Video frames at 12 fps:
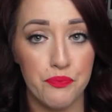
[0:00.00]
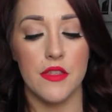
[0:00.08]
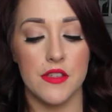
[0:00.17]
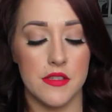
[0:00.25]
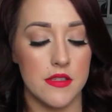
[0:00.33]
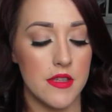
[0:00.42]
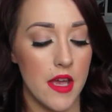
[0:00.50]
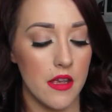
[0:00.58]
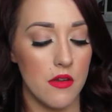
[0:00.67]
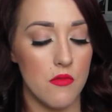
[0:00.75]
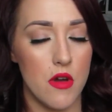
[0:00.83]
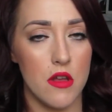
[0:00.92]
The
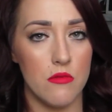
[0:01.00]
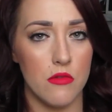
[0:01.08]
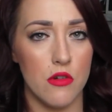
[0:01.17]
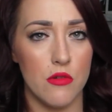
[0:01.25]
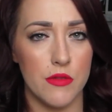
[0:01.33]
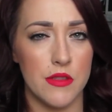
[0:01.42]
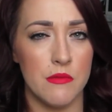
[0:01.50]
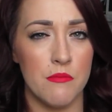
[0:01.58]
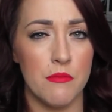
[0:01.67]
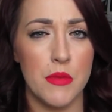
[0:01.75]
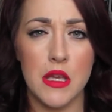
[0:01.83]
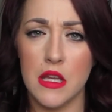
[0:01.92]
second one will go with the
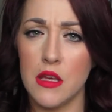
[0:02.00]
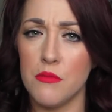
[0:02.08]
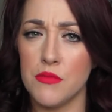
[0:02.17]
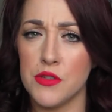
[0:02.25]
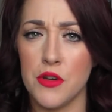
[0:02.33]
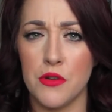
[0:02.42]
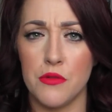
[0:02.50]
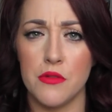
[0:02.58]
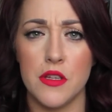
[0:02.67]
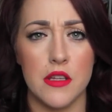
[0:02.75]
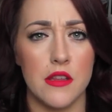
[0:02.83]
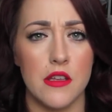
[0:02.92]
medium
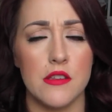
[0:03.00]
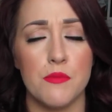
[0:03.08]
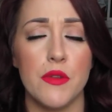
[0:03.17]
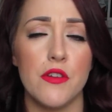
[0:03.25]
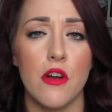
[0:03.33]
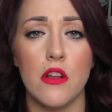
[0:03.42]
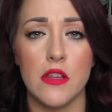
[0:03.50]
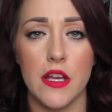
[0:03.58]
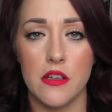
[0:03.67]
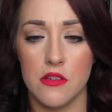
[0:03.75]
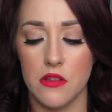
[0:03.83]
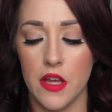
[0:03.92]
toned in these, but they're all
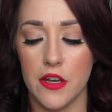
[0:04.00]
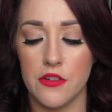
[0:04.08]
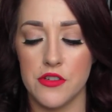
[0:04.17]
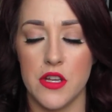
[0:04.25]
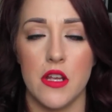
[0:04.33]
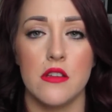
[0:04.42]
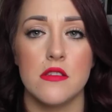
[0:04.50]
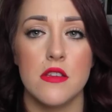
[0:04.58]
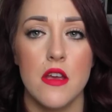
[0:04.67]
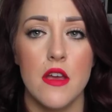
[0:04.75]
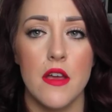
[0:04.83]
light lighter shades.